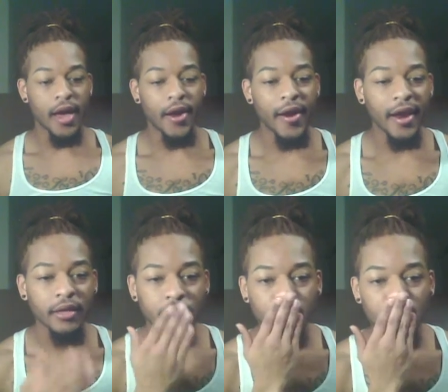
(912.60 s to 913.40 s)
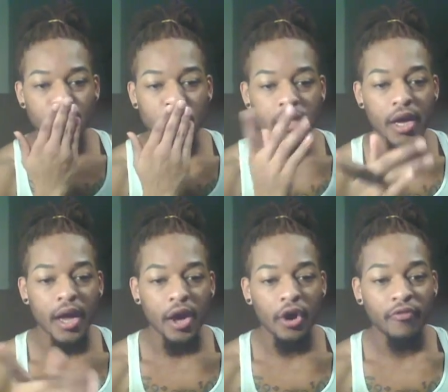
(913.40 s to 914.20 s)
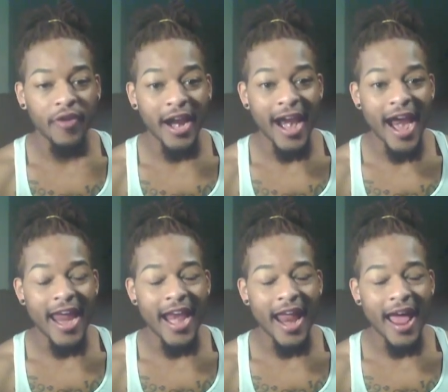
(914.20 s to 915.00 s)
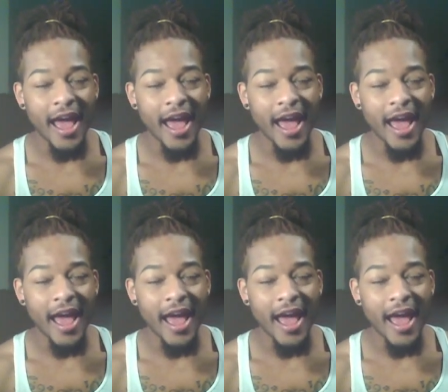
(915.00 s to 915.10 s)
All right, on fire and